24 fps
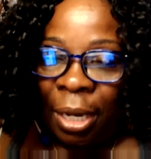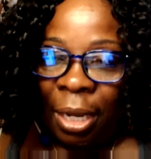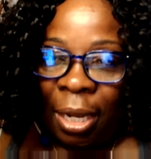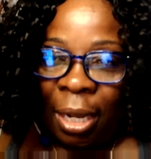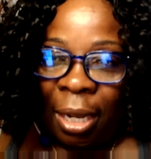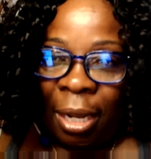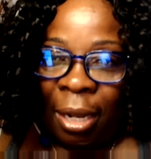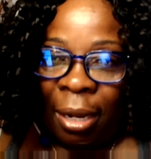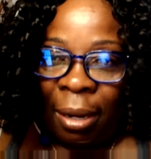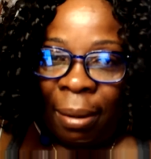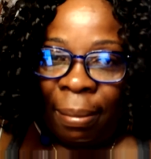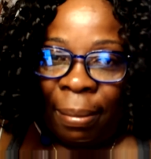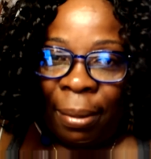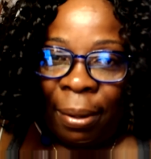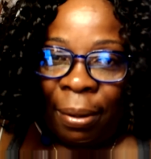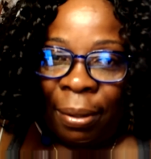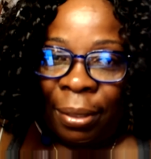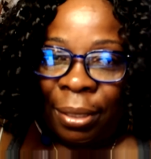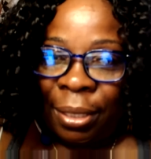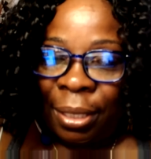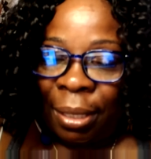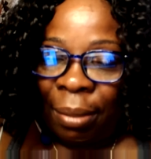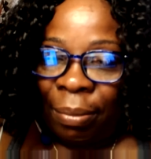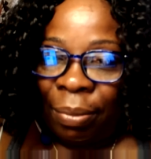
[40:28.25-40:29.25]
or
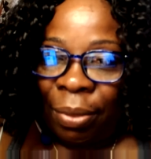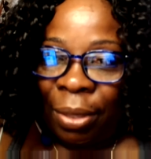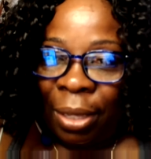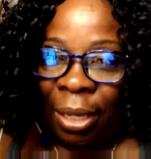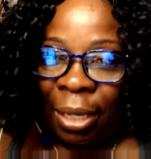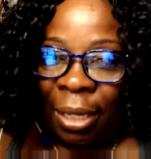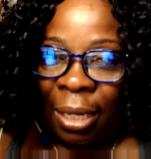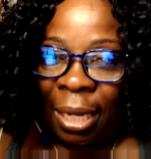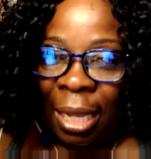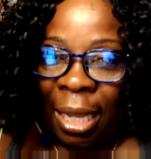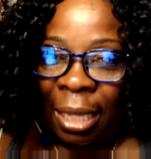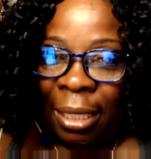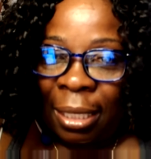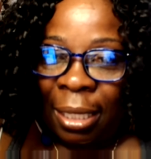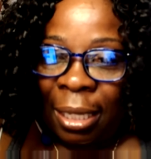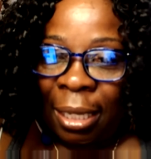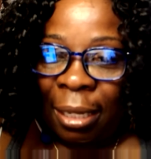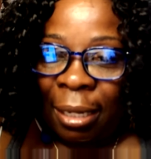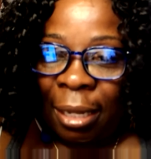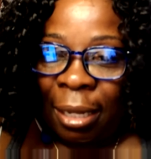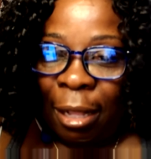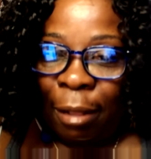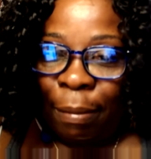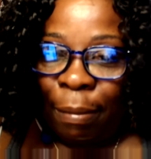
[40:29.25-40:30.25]
something that
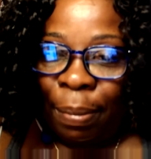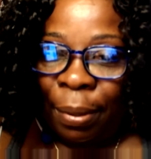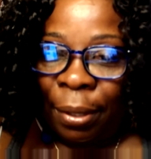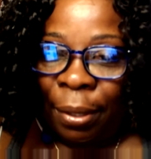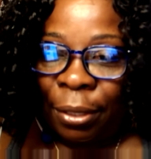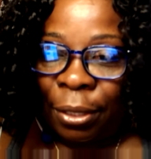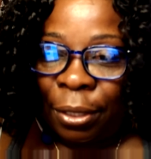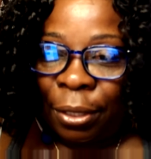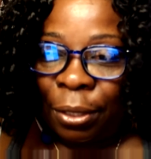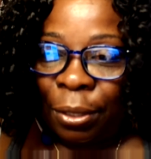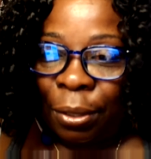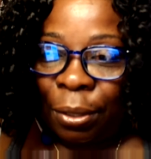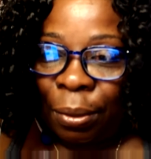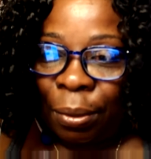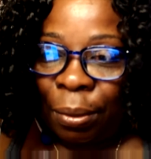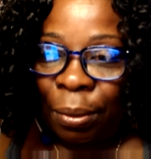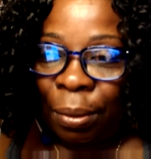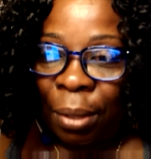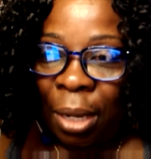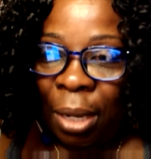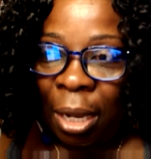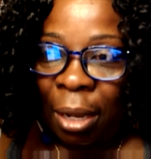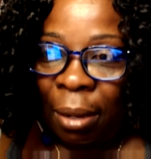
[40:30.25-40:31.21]
can help us to